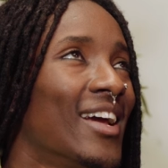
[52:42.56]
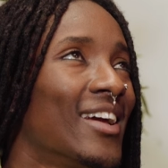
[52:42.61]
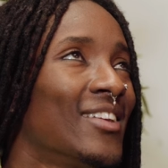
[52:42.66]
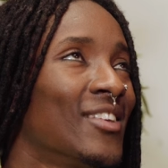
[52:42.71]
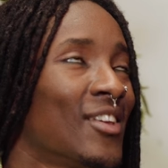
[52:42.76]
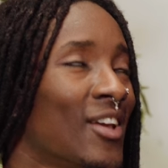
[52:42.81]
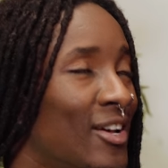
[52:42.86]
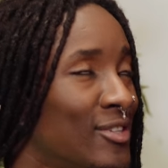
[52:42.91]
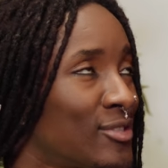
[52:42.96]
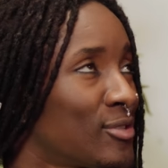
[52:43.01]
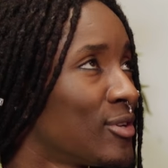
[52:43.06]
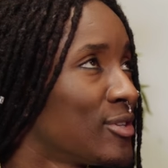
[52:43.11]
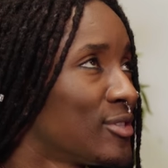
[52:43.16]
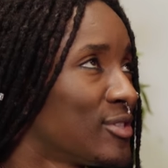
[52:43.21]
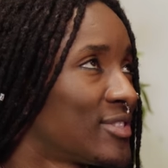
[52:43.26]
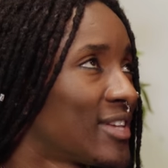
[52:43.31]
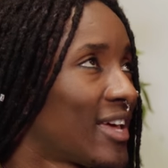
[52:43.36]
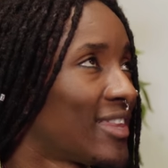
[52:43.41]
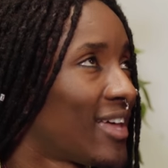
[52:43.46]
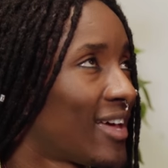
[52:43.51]
as soon as you
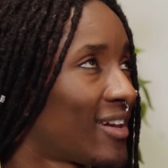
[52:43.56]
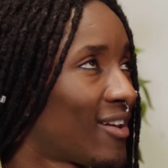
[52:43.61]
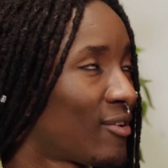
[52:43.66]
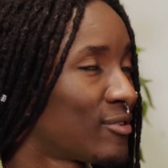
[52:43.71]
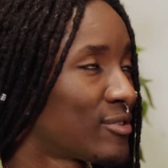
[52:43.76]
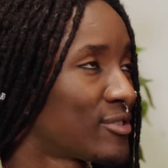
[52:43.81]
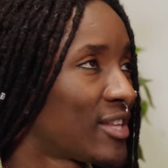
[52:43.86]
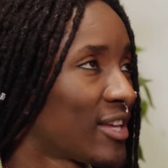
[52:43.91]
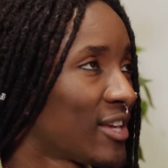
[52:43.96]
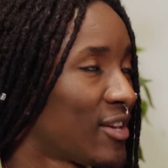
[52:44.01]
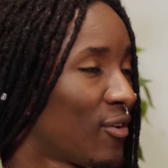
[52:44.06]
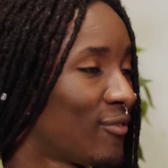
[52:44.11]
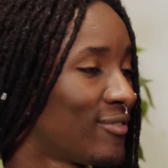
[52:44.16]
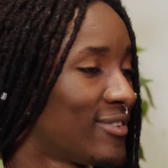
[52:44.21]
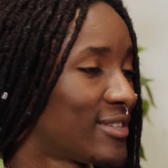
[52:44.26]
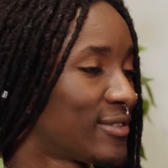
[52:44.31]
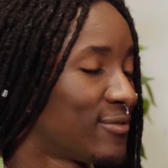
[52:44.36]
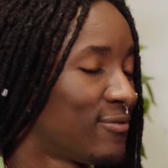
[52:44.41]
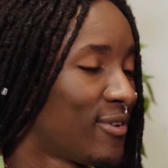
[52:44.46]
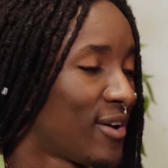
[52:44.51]
said that, I was thinking of
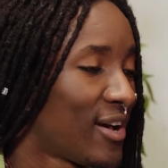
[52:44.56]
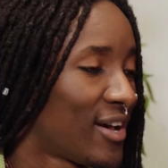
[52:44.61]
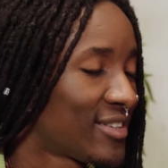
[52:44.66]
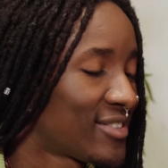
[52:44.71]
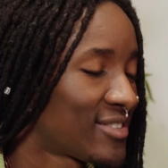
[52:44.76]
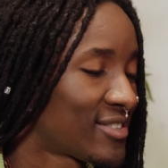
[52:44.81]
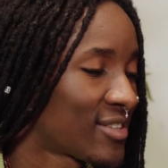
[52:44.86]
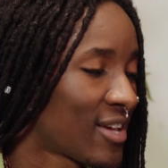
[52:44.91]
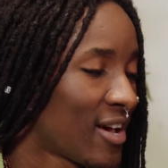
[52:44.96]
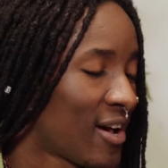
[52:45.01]
this verse.